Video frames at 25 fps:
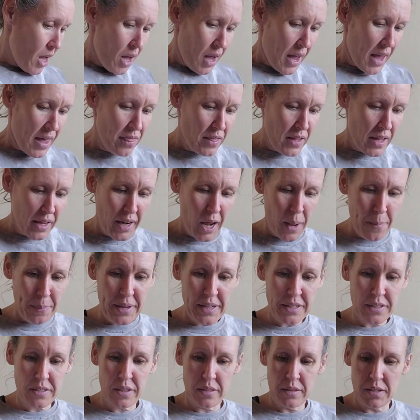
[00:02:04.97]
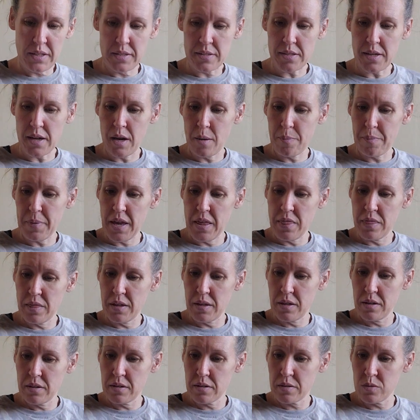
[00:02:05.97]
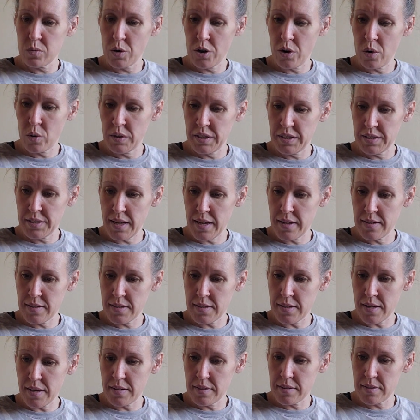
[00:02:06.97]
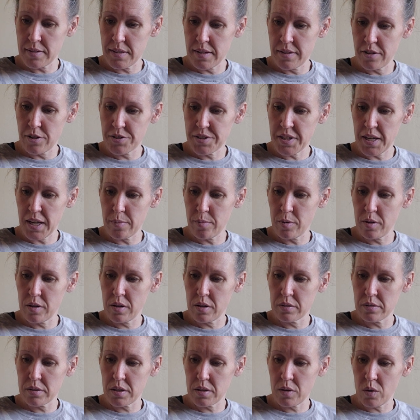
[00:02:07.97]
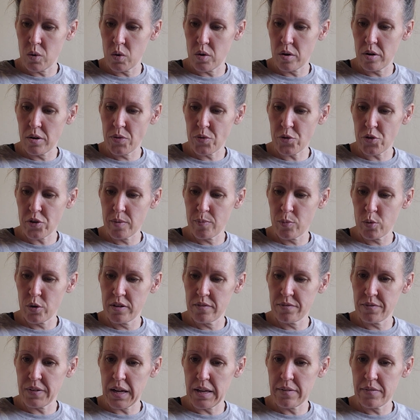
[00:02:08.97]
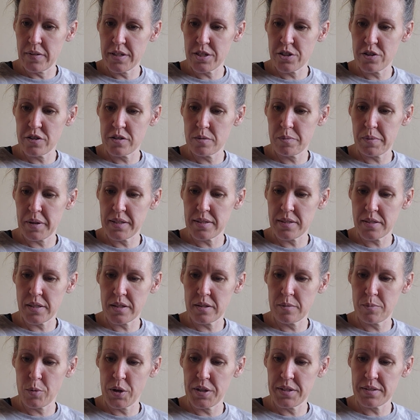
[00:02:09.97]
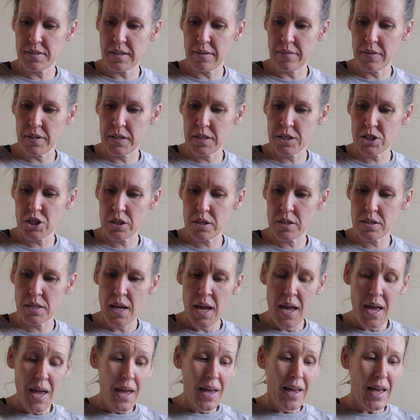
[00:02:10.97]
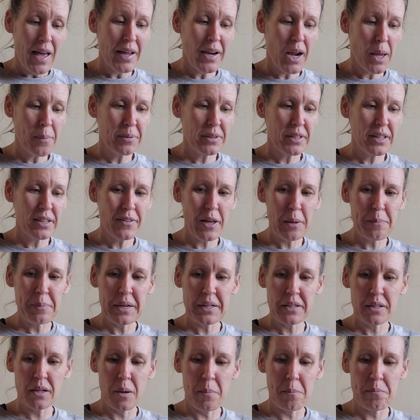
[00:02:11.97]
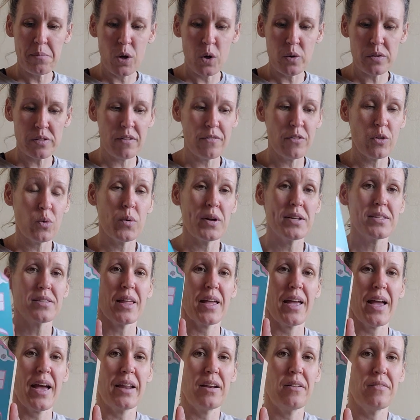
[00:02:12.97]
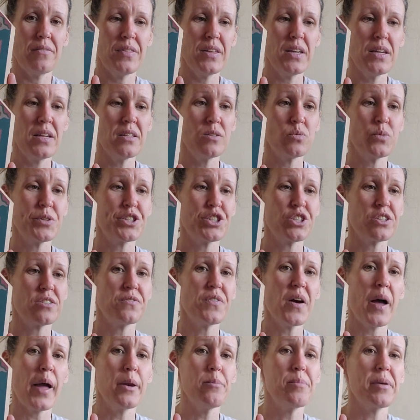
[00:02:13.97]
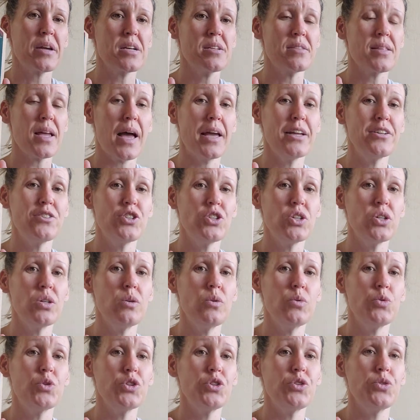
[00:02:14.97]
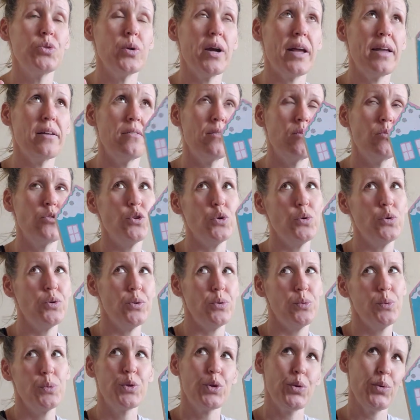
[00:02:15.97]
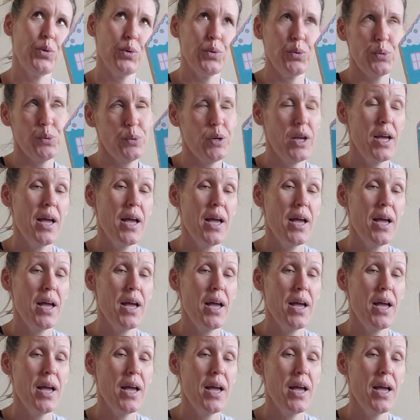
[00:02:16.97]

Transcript: And then I picked these up, and these were only 10 cents, and they're table decor 3.5 inches by 6.7 inches. And I believe I picked up most of the ones they had of these, which is fine because I do do a do do do do.